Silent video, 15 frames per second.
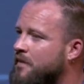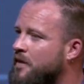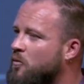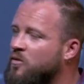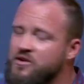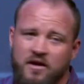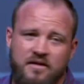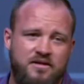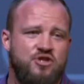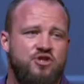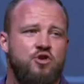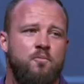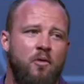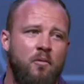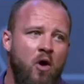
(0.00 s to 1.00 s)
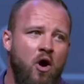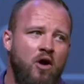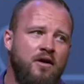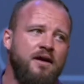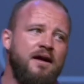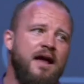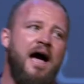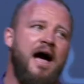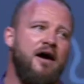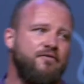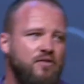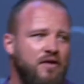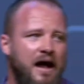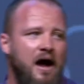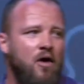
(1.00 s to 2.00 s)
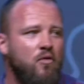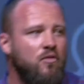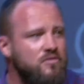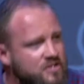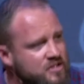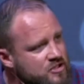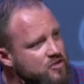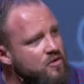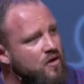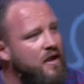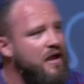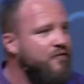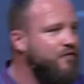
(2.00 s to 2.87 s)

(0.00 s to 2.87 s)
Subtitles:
When you're at the supermarket after hours because you don't have